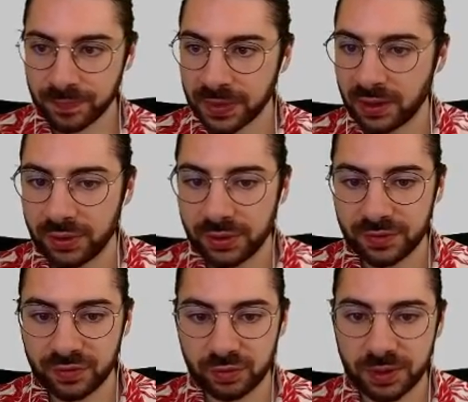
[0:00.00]
I wonder if
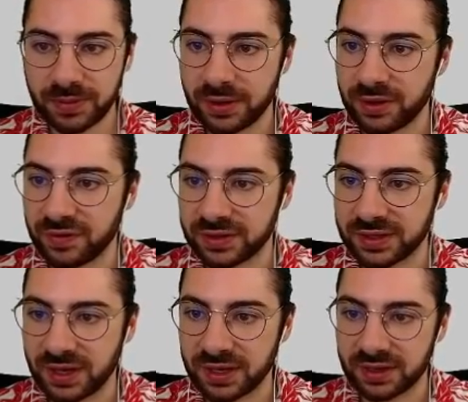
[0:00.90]
it would be better if I
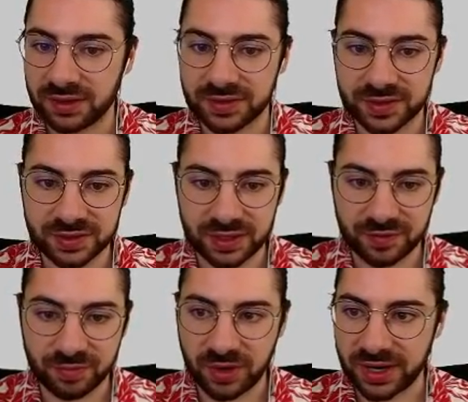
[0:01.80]
darkened this instead
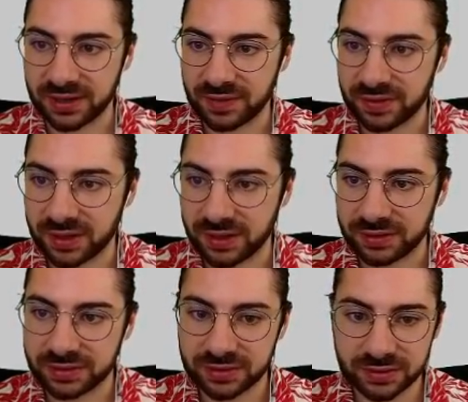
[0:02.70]
of brightened everything
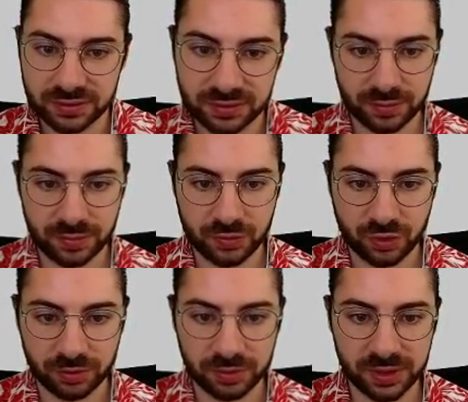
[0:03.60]
else.
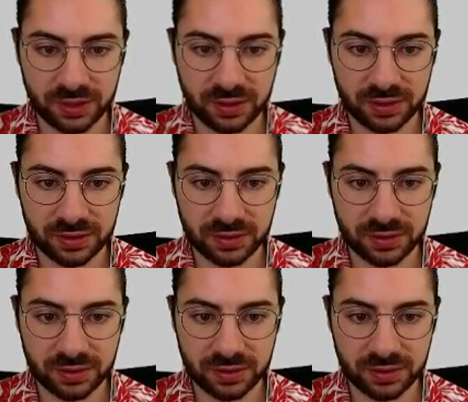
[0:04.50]
Probably not.